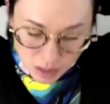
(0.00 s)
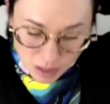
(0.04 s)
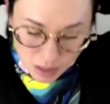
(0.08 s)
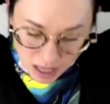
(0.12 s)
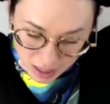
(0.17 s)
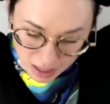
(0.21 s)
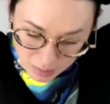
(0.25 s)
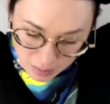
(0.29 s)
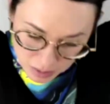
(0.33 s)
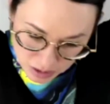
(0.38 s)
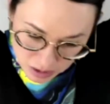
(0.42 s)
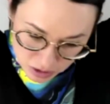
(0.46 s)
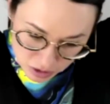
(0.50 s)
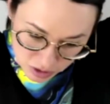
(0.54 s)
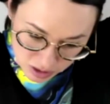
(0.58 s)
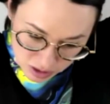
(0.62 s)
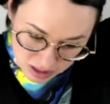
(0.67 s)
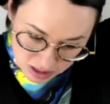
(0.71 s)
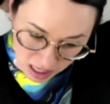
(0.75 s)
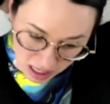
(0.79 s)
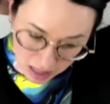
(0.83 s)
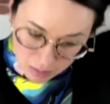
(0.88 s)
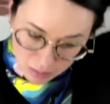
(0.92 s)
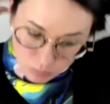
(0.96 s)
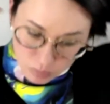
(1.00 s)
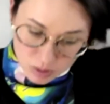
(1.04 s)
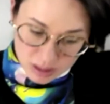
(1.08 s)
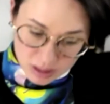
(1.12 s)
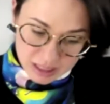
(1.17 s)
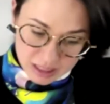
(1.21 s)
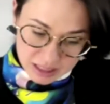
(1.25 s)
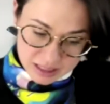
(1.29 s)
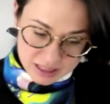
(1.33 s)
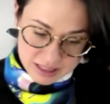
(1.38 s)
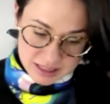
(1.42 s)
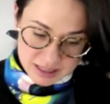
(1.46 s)
I really
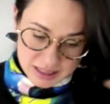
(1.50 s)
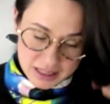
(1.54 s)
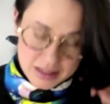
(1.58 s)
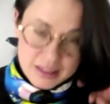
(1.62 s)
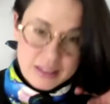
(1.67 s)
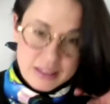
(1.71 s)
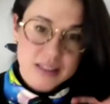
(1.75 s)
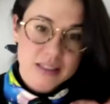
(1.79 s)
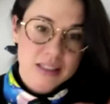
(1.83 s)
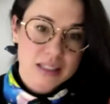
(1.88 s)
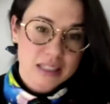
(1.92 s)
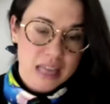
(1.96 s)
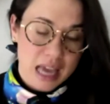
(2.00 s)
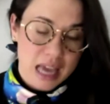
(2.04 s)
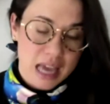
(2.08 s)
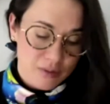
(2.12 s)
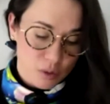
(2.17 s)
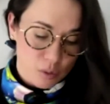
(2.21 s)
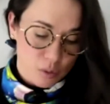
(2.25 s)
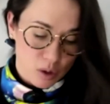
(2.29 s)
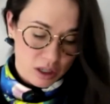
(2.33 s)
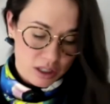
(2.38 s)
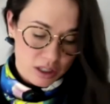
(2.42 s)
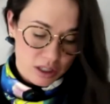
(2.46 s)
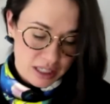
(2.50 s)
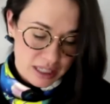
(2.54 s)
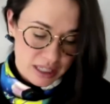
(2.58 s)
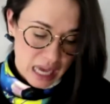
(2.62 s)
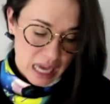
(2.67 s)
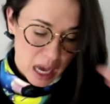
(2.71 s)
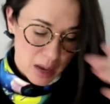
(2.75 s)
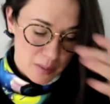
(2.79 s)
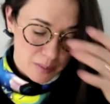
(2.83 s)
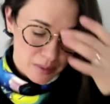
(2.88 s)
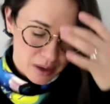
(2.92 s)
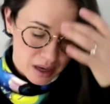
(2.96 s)
need to see this because I haven't watched it
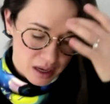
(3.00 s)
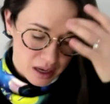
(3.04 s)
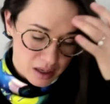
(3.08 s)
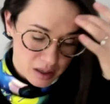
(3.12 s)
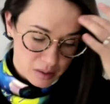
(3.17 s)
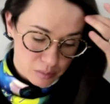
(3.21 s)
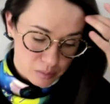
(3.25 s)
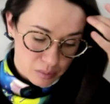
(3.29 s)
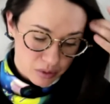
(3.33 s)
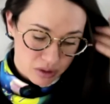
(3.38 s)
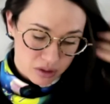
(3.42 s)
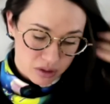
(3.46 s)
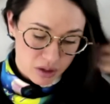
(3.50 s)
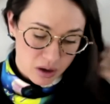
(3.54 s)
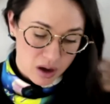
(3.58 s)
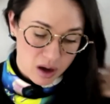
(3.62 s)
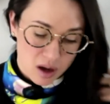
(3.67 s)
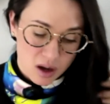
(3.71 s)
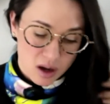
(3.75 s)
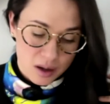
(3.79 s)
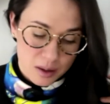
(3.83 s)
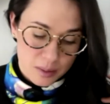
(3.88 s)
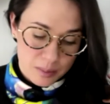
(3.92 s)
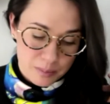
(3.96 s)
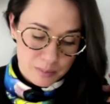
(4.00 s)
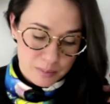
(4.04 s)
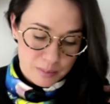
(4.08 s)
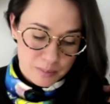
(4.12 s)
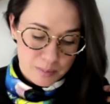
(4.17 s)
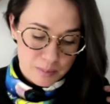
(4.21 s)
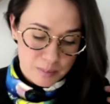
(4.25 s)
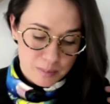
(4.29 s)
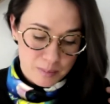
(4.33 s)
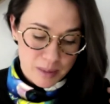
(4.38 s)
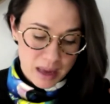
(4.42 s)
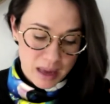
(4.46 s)
yet, but Busong
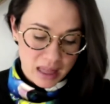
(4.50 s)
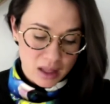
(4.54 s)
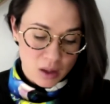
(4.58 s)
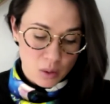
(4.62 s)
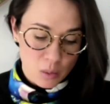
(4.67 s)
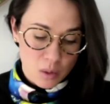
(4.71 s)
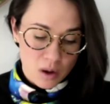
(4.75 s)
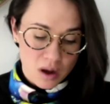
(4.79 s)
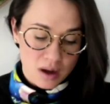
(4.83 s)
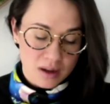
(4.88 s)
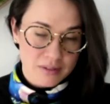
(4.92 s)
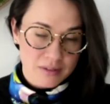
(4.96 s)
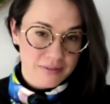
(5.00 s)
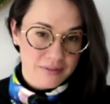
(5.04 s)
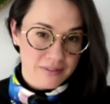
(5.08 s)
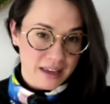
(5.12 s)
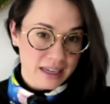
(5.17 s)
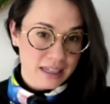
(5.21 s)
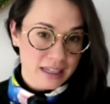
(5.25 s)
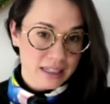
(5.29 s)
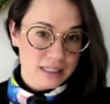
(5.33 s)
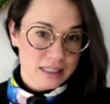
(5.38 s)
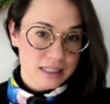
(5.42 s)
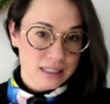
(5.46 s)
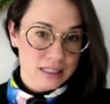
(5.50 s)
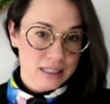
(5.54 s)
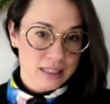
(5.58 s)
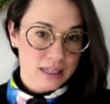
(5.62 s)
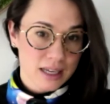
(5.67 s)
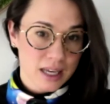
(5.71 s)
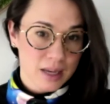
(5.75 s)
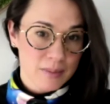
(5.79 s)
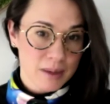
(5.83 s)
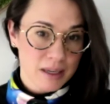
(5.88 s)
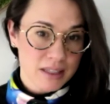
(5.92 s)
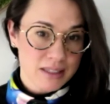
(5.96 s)
Palawan Fate.
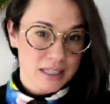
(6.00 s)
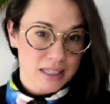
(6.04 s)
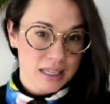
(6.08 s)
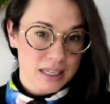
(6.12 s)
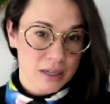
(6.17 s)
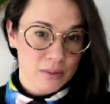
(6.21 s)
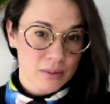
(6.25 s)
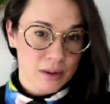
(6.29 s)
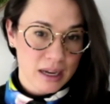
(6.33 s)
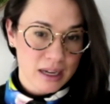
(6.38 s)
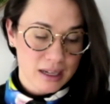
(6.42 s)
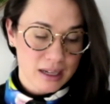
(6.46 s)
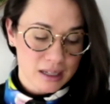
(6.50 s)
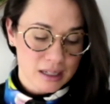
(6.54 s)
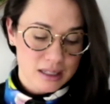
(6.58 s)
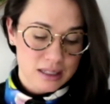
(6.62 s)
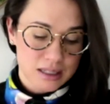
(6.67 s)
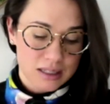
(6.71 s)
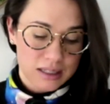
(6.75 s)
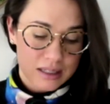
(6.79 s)
Am I saying it right?